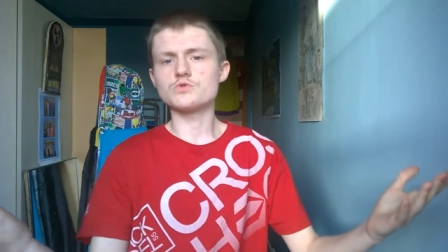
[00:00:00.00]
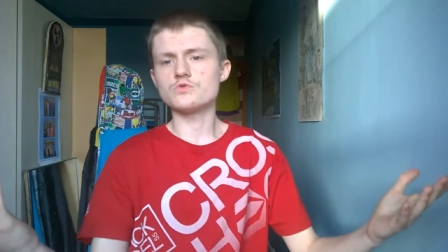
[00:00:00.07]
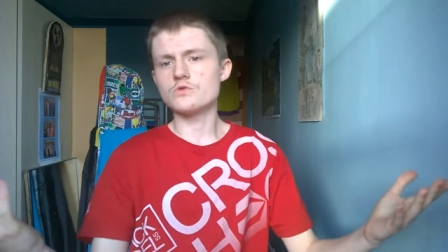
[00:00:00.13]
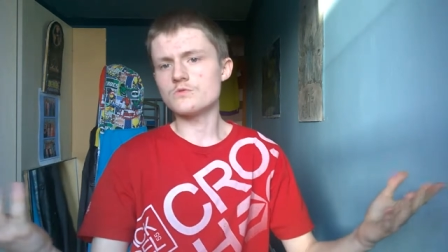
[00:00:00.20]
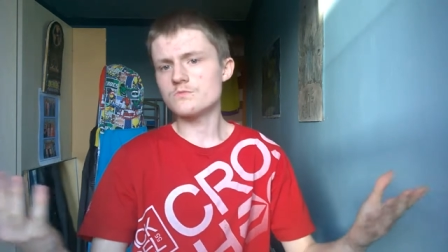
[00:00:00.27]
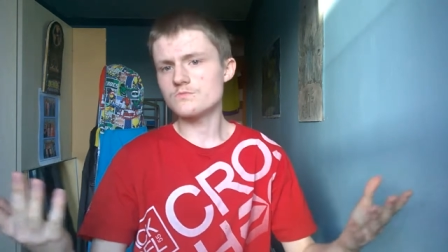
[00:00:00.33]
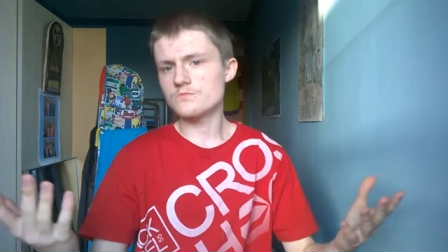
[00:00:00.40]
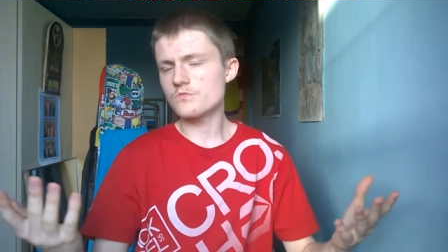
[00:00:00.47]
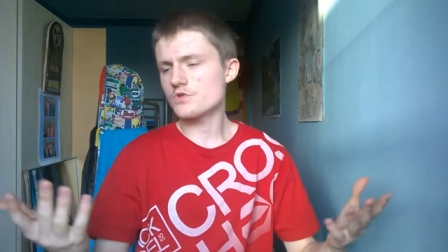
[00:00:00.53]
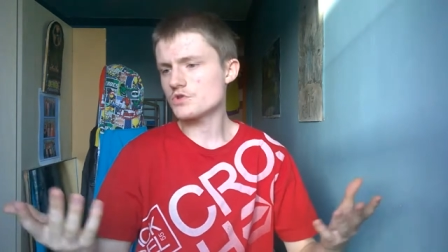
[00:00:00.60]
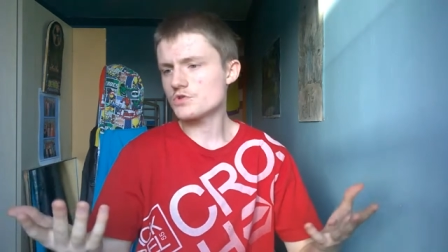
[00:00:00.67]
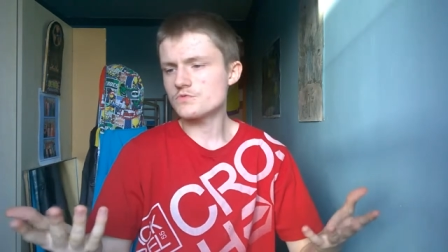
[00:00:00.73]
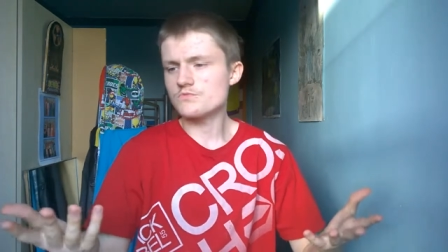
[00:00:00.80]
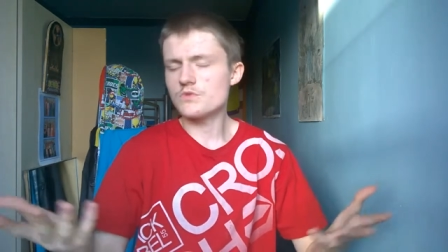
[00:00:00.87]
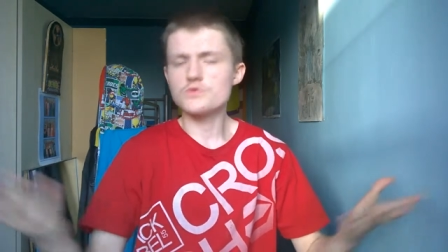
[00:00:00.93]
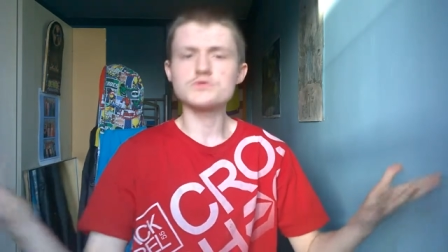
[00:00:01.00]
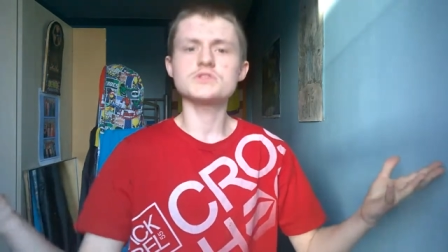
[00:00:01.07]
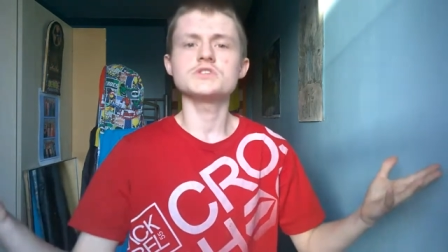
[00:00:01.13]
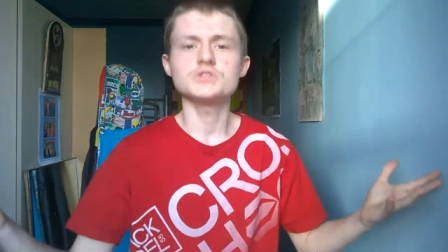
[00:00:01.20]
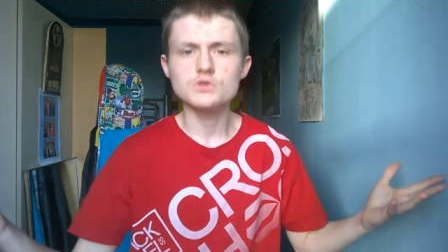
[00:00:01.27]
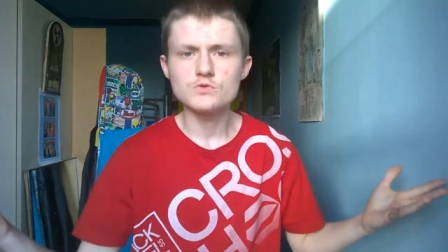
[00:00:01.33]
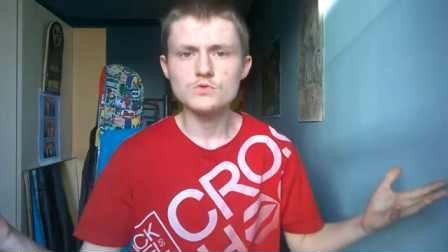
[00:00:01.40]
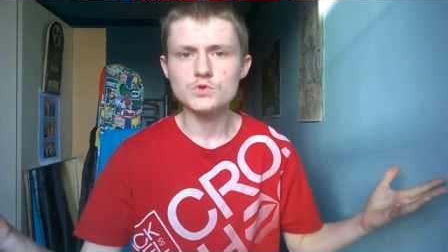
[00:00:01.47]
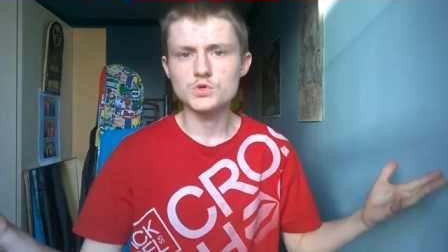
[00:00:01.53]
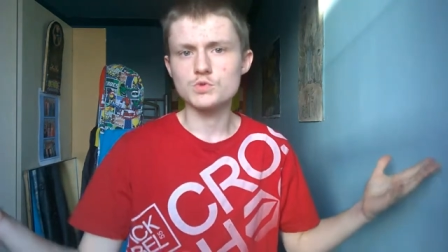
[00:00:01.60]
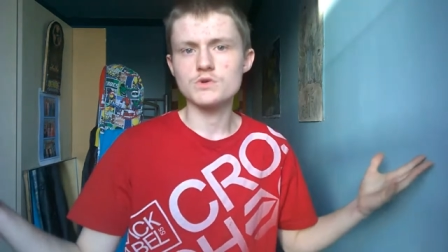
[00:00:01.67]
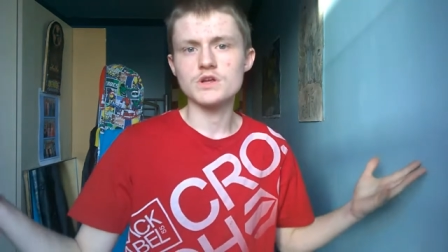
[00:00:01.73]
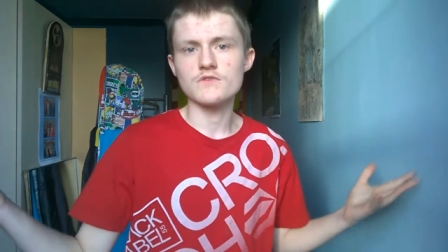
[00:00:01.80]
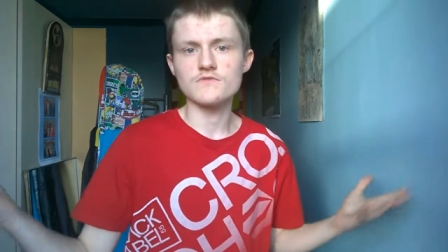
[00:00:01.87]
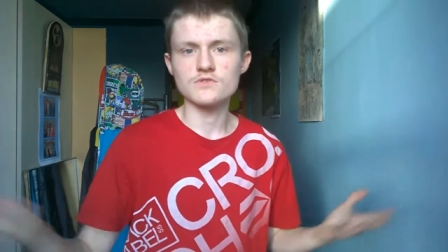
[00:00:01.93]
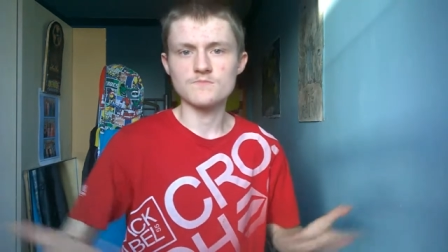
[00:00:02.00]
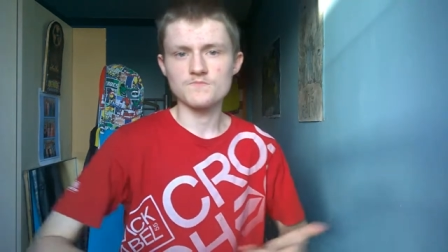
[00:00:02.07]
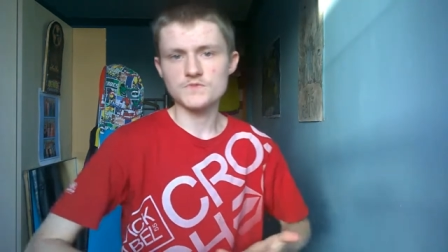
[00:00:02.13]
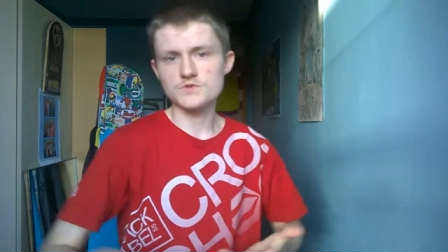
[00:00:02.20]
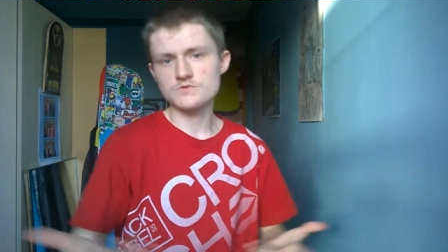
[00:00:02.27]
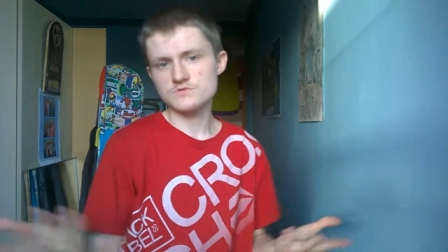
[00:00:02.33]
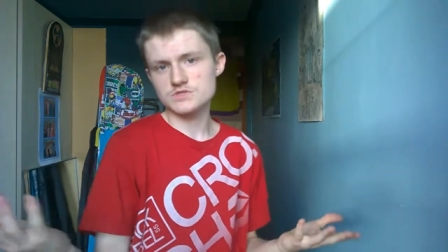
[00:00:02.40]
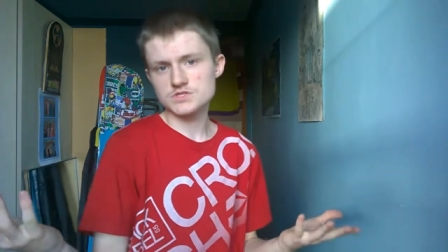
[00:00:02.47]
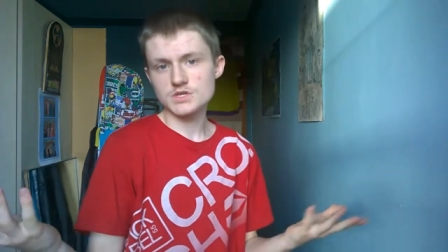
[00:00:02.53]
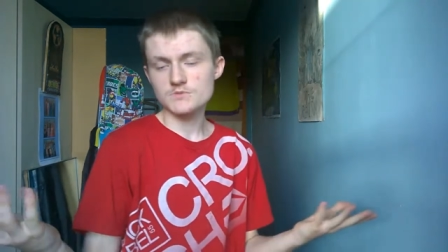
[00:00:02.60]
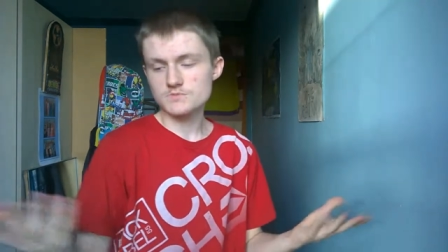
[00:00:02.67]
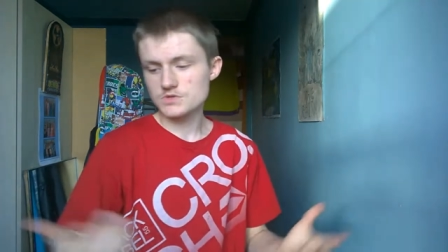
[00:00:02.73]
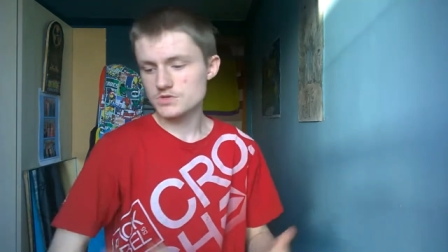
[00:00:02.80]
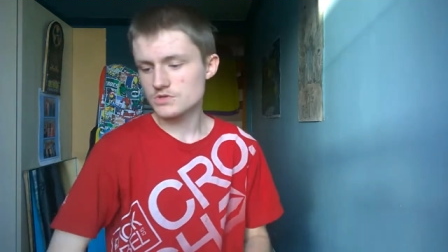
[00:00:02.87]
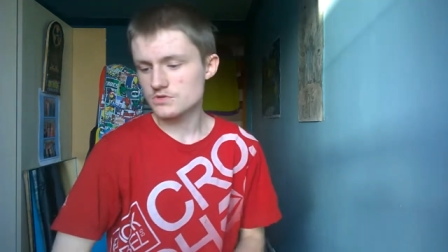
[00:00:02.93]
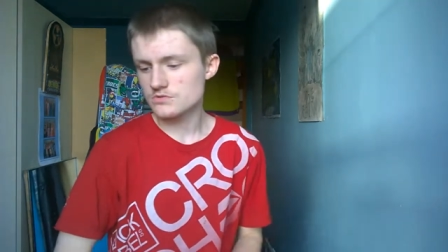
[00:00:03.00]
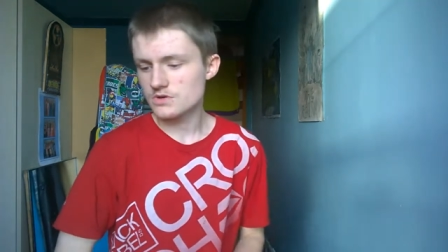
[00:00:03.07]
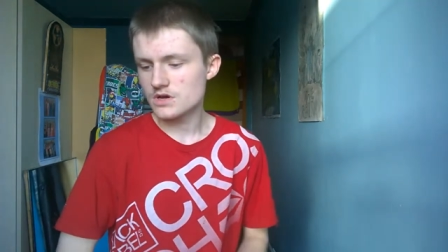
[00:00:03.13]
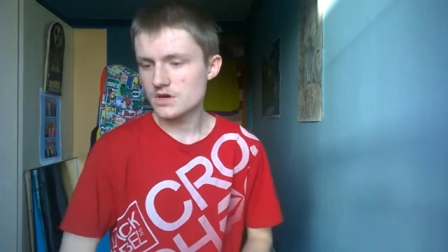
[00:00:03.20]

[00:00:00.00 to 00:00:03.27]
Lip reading: or what you mostly use or whatever. You know, it's up to you.